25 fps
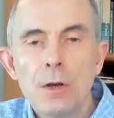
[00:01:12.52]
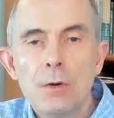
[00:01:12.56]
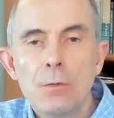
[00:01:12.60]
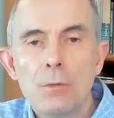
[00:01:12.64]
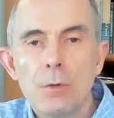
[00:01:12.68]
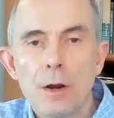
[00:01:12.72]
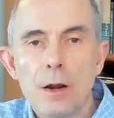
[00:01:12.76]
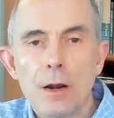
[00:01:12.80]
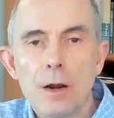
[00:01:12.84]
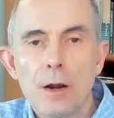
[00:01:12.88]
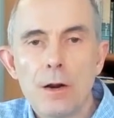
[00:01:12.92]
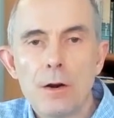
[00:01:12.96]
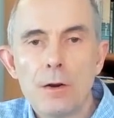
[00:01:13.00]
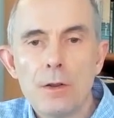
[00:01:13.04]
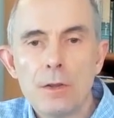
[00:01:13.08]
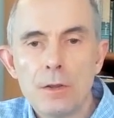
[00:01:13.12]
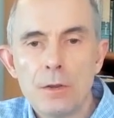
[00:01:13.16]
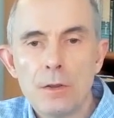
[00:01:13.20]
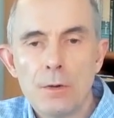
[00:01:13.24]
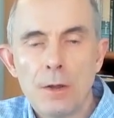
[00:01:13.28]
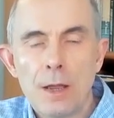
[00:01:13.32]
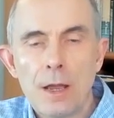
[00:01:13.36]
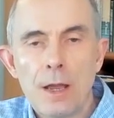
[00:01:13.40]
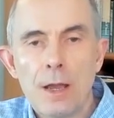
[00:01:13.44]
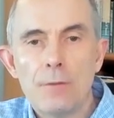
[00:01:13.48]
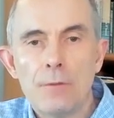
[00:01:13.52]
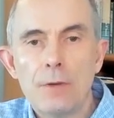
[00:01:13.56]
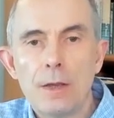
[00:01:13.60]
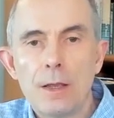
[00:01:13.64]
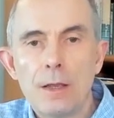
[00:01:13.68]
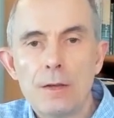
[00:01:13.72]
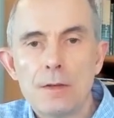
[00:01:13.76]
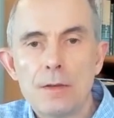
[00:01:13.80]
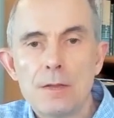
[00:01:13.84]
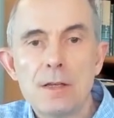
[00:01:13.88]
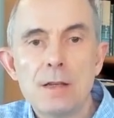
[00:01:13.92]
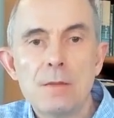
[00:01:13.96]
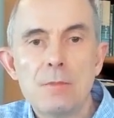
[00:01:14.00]
where you have a
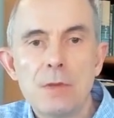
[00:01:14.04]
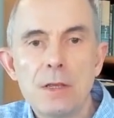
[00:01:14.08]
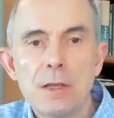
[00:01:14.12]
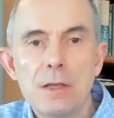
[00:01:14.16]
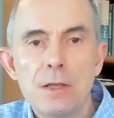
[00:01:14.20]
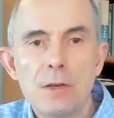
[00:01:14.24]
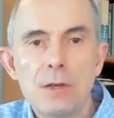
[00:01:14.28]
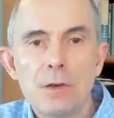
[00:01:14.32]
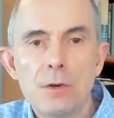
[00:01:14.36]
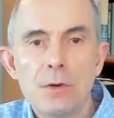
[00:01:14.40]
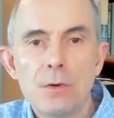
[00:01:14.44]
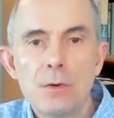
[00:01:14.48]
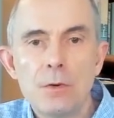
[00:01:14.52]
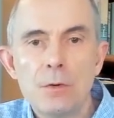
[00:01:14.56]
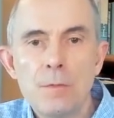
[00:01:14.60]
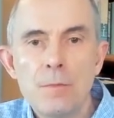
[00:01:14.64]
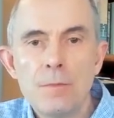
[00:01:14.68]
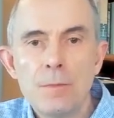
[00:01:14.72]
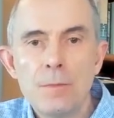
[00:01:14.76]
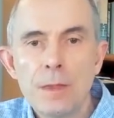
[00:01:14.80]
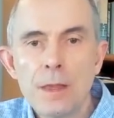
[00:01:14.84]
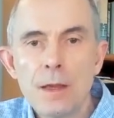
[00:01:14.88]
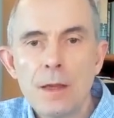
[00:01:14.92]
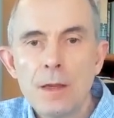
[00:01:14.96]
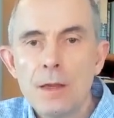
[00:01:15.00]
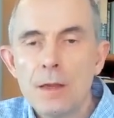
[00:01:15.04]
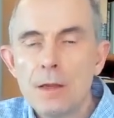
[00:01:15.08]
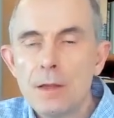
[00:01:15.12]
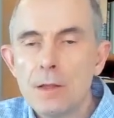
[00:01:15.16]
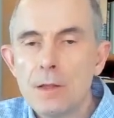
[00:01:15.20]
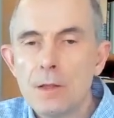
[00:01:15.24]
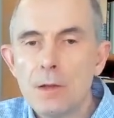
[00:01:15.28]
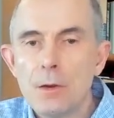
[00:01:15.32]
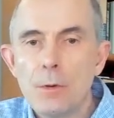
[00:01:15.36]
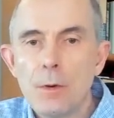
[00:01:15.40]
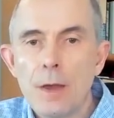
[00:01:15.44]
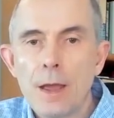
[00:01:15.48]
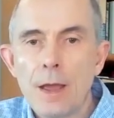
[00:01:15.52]
CPU,
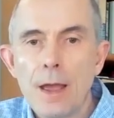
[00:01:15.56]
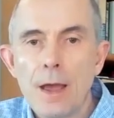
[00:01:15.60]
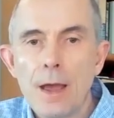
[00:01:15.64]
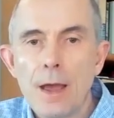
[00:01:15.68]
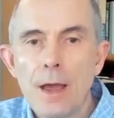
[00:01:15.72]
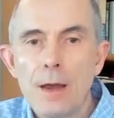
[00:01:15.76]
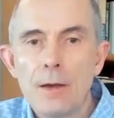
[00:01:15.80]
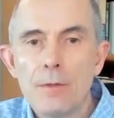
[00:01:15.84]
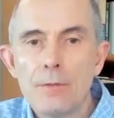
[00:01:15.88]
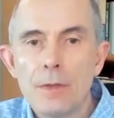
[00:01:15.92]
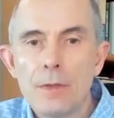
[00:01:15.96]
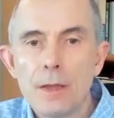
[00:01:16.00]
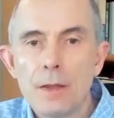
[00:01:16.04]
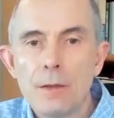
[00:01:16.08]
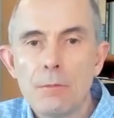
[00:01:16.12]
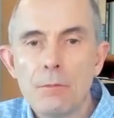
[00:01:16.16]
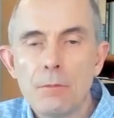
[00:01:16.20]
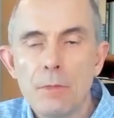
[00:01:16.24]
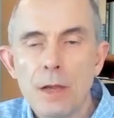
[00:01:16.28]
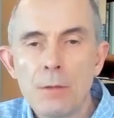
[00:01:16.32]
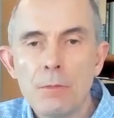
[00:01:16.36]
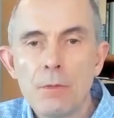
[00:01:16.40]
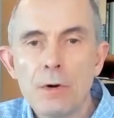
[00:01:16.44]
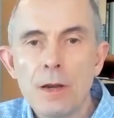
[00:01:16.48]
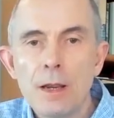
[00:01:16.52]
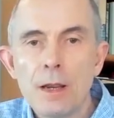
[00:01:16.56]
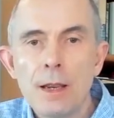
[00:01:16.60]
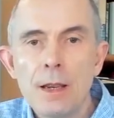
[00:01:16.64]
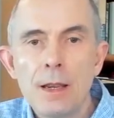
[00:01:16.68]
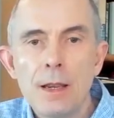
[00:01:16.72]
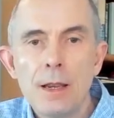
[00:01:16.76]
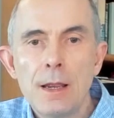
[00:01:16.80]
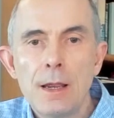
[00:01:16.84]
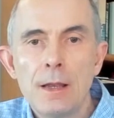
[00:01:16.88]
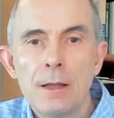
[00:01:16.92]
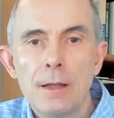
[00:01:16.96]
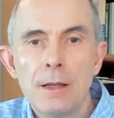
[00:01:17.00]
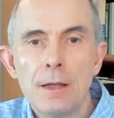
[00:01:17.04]
you have the
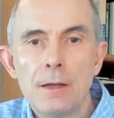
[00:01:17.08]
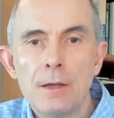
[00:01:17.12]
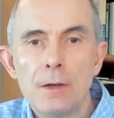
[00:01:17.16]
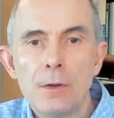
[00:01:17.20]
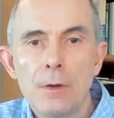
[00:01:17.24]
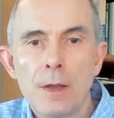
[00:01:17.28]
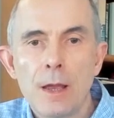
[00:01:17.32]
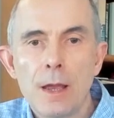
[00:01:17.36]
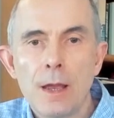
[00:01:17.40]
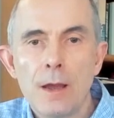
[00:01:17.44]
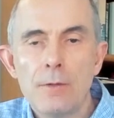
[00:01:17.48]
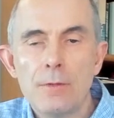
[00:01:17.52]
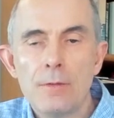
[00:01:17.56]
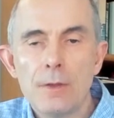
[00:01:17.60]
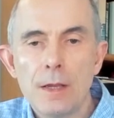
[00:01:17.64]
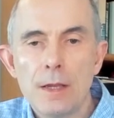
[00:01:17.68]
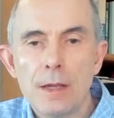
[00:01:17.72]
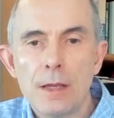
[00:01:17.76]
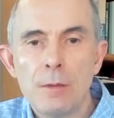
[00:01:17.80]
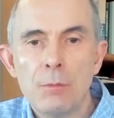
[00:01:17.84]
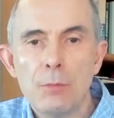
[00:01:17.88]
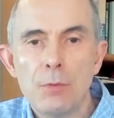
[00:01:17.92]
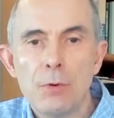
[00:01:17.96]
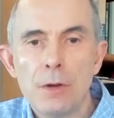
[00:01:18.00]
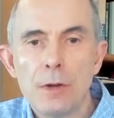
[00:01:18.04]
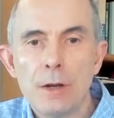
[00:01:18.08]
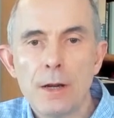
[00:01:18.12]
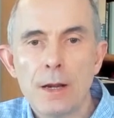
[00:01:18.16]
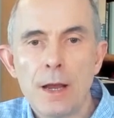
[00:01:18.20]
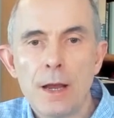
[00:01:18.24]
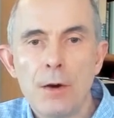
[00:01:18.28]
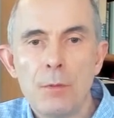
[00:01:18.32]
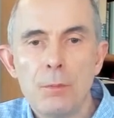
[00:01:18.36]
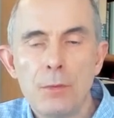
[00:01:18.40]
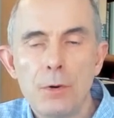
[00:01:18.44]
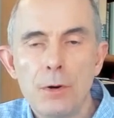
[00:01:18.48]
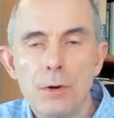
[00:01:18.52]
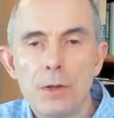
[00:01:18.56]
memory, and then you have the input and
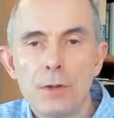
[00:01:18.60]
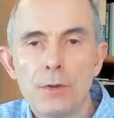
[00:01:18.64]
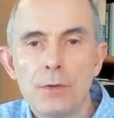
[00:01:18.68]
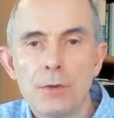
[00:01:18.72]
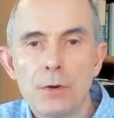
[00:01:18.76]
output.